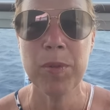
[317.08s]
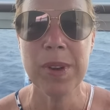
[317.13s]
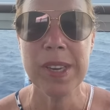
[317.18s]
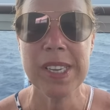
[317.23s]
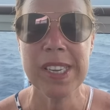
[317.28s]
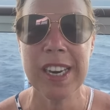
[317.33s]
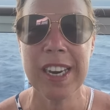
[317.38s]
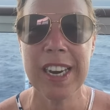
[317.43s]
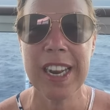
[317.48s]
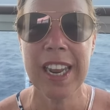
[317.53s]

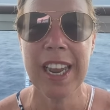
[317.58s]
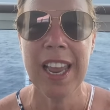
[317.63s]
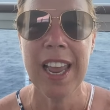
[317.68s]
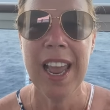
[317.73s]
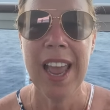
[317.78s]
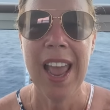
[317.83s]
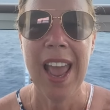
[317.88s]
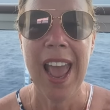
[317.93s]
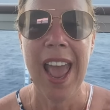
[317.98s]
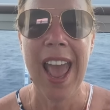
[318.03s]
recently.
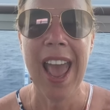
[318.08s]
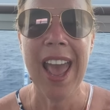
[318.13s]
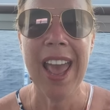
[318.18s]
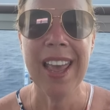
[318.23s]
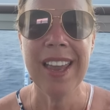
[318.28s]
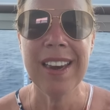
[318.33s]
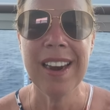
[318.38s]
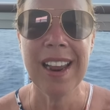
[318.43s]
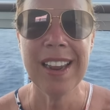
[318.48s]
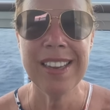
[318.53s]

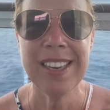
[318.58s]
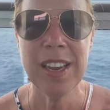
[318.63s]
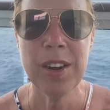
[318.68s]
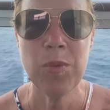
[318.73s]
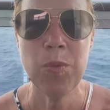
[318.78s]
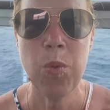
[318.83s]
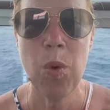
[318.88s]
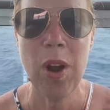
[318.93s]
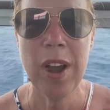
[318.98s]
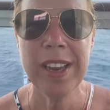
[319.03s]
And I did
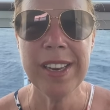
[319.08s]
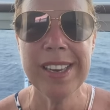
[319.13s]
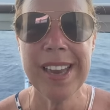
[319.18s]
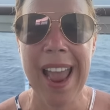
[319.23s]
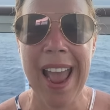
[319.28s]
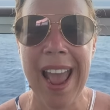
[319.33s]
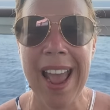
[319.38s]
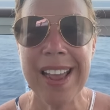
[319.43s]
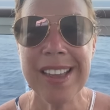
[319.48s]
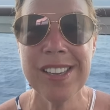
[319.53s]
want to
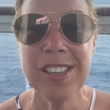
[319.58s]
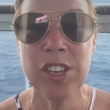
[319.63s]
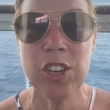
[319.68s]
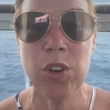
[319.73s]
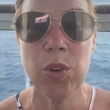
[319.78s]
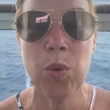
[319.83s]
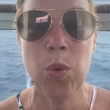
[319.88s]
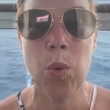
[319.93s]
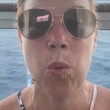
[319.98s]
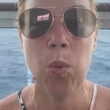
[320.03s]
ask
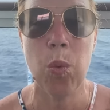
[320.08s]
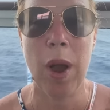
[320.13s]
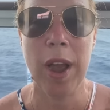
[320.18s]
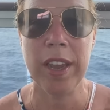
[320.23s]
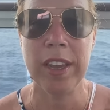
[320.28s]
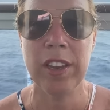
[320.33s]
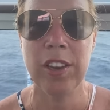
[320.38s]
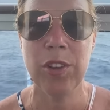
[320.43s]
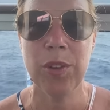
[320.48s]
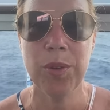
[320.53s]
you
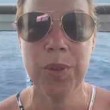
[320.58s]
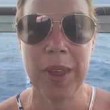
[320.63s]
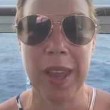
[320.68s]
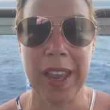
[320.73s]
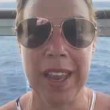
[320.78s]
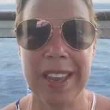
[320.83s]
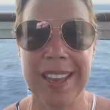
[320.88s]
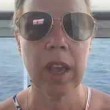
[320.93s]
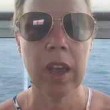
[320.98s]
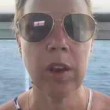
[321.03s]
what you think.
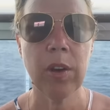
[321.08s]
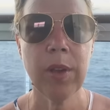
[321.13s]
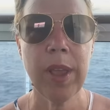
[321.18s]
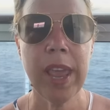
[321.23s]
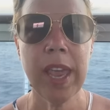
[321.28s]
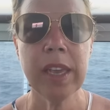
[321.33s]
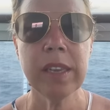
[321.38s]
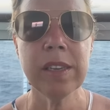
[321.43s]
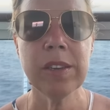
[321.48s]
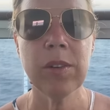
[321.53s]

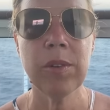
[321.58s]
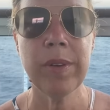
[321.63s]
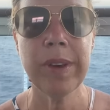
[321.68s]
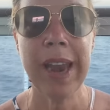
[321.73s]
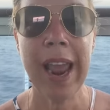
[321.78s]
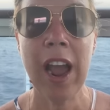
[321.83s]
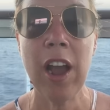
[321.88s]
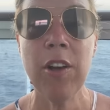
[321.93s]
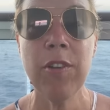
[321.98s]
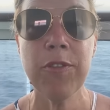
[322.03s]
Okay, so
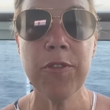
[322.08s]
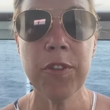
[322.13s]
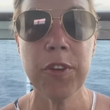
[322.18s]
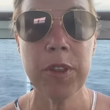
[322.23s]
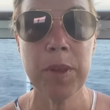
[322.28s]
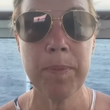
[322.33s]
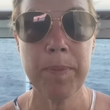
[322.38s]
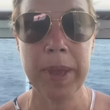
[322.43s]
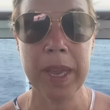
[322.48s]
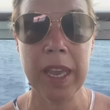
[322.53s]
now for
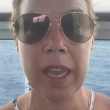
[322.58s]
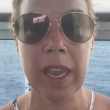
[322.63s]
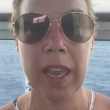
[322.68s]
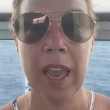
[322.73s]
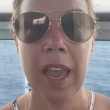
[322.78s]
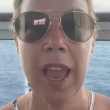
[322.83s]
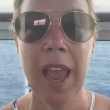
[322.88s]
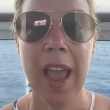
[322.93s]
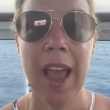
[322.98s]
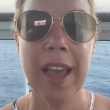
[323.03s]
the biggie.
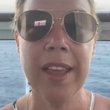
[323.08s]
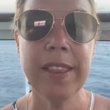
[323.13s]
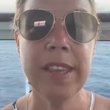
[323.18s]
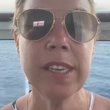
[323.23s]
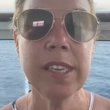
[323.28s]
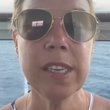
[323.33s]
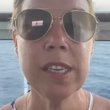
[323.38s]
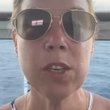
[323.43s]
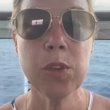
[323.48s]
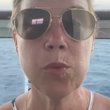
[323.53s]
And
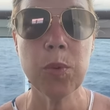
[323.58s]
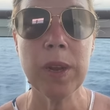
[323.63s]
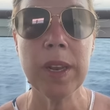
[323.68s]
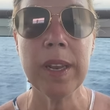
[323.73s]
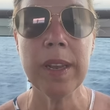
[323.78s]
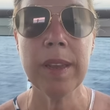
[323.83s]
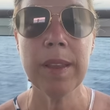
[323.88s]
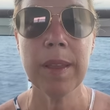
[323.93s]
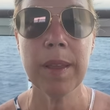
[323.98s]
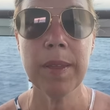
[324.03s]
this is
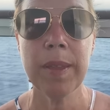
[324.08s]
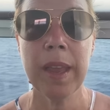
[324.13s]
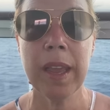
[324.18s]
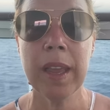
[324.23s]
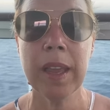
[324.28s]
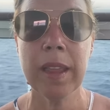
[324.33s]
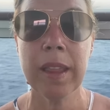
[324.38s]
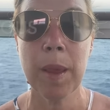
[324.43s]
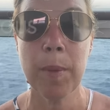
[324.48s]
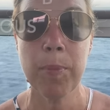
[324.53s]
really the
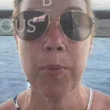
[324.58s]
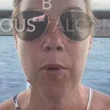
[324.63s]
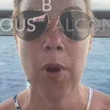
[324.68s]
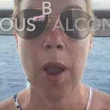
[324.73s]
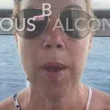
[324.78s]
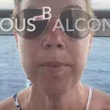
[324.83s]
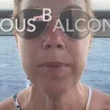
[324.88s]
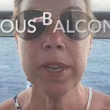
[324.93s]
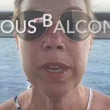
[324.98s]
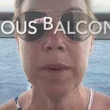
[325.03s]
thing that
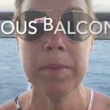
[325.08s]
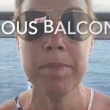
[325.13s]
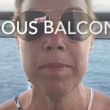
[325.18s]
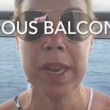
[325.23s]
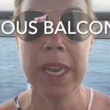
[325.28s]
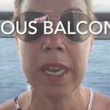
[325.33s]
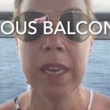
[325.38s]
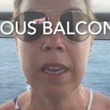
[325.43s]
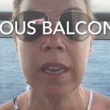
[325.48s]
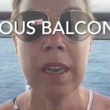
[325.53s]
prompted
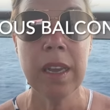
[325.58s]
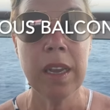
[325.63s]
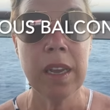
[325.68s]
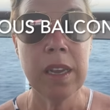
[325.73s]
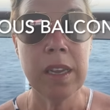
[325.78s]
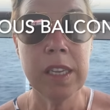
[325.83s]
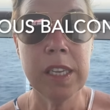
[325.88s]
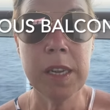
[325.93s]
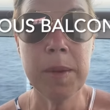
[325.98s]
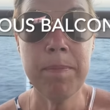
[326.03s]
me
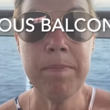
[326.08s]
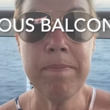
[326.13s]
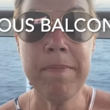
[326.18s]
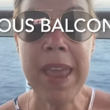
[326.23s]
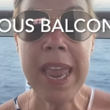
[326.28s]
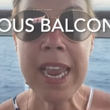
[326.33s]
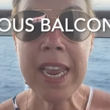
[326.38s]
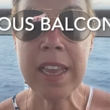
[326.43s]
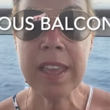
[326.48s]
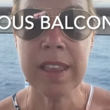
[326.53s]
to
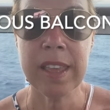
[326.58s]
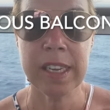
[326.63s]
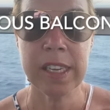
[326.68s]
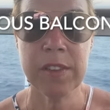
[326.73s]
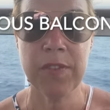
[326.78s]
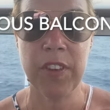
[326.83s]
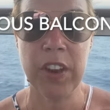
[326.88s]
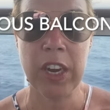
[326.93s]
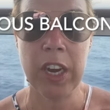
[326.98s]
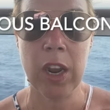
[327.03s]
make
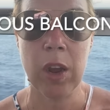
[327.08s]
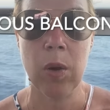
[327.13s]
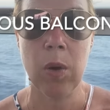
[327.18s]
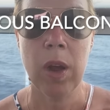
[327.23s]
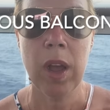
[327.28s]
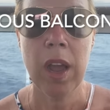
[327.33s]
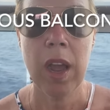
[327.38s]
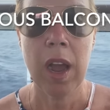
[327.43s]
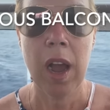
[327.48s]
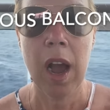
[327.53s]
this video.
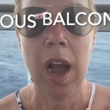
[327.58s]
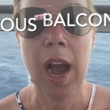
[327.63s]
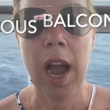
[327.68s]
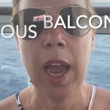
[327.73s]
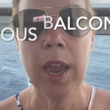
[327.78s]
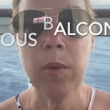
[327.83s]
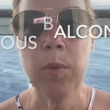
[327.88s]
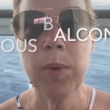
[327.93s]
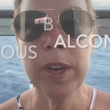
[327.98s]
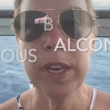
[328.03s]

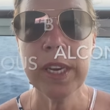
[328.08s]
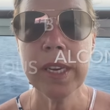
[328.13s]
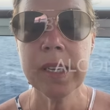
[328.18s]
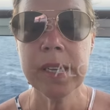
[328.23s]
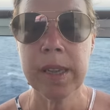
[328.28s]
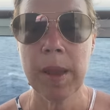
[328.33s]
I witnessed